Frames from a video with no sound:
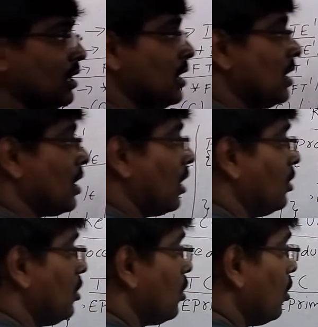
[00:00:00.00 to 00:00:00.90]

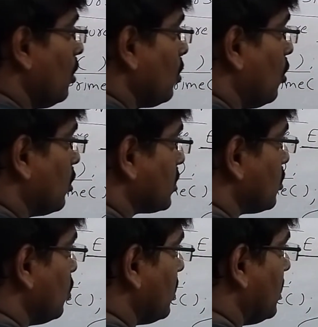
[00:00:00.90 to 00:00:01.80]
control goes to
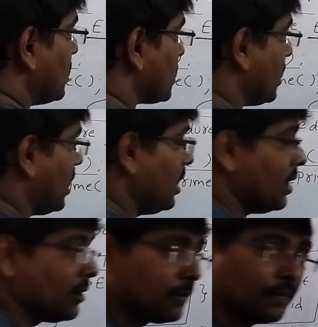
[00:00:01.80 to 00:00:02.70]
this T,
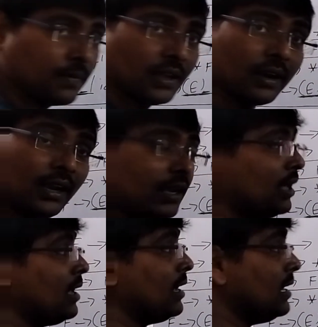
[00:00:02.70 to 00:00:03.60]
right?
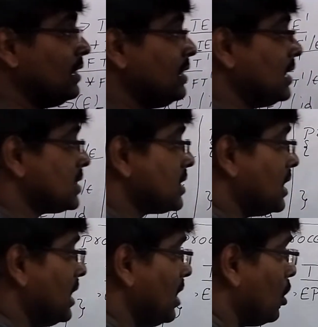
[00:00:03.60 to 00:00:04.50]
In this T,
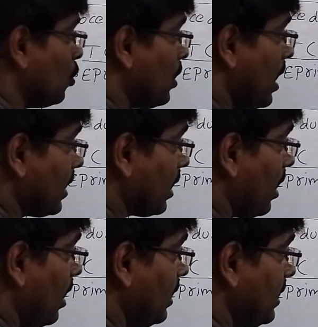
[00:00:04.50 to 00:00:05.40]
we are calling
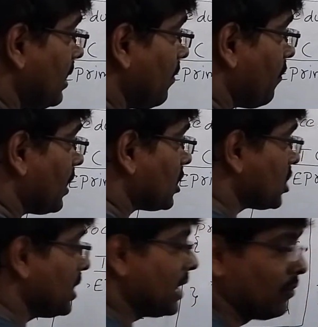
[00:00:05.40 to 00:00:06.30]
the function
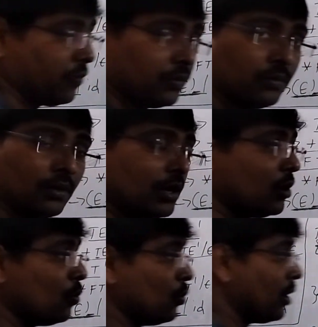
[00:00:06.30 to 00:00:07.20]
F.
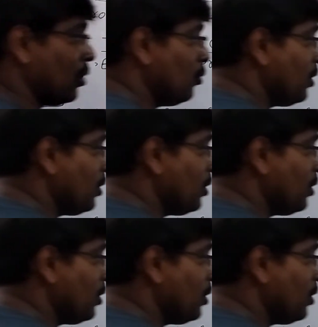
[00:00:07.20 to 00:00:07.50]
Now we are